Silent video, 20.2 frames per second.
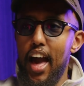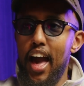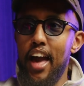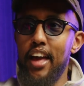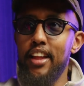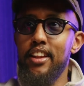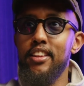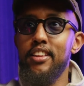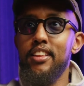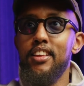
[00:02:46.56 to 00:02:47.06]

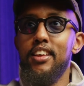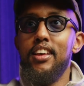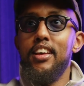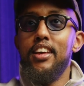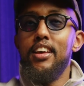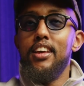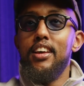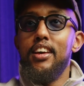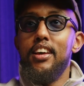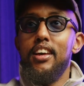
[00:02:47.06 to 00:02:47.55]
And
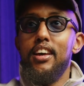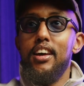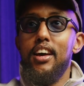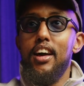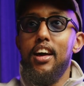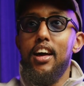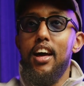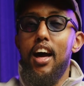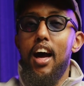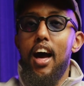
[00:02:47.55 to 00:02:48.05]

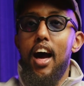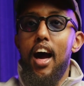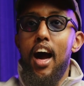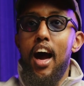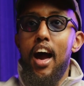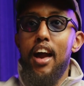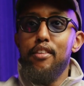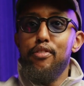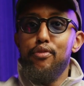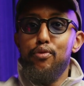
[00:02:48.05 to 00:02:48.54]

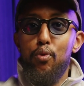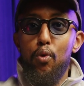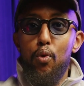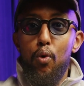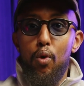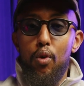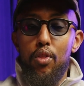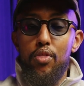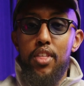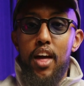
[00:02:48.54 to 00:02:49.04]
I
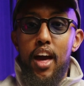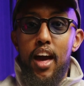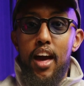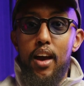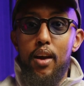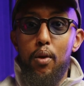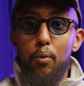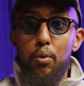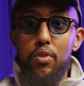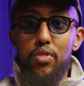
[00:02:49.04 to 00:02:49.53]
thought that
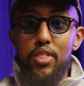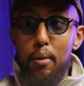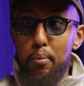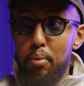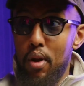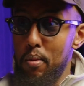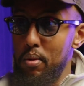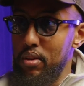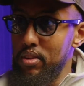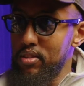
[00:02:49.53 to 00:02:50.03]
with that
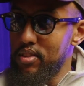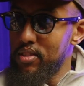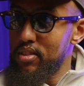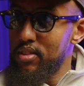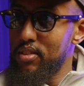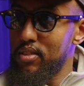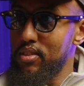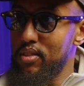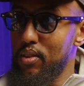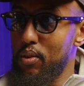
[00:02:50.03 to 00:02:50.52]
premise,
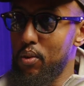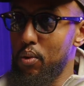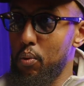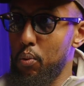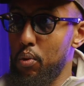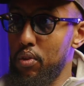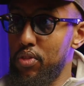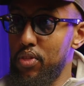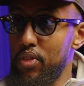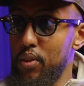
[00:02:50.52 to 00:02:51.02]

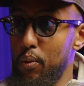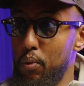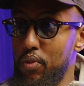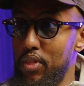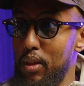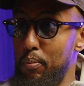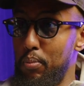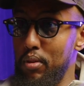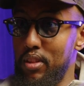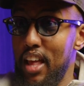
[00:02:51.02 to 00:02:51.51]
with
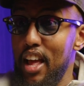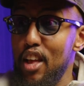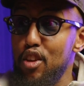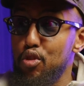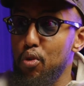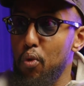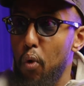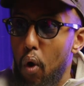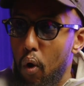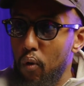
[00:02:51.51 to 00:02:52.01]
the
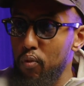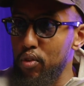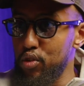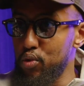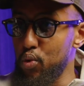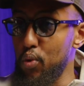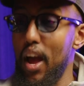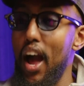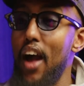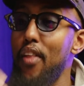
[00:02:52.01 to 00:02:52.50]
potential of the
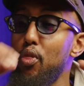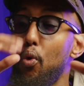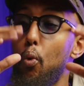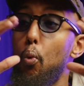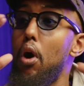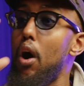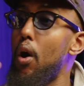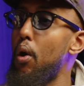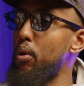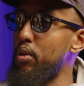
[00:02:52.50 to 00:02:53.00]
story and the
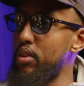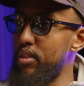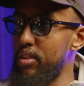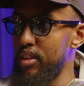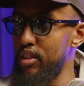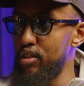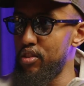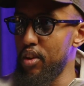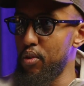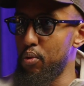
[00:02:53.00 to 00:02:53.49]
world
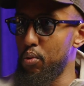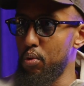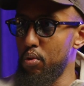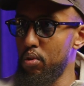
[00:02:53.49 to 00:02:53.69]
in general,